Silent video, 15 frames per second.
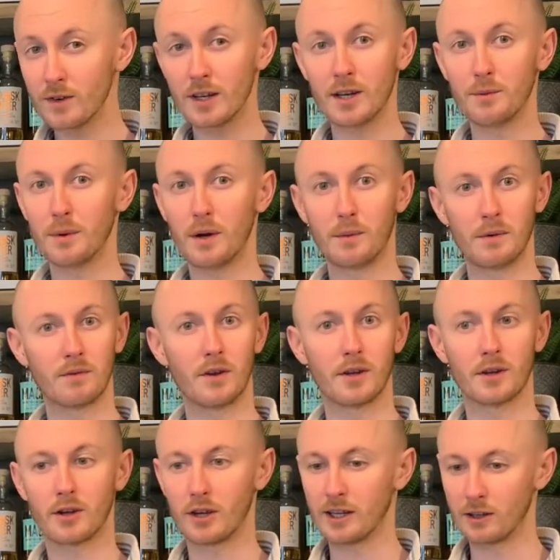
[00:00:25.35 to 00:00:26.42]
really well with
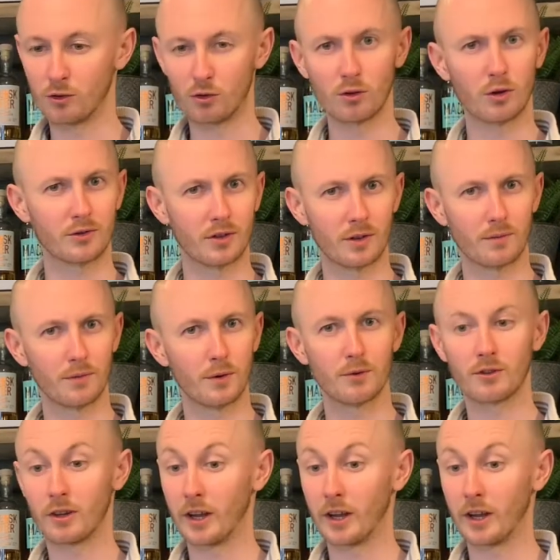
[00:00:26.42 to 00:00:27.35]
like exotic foods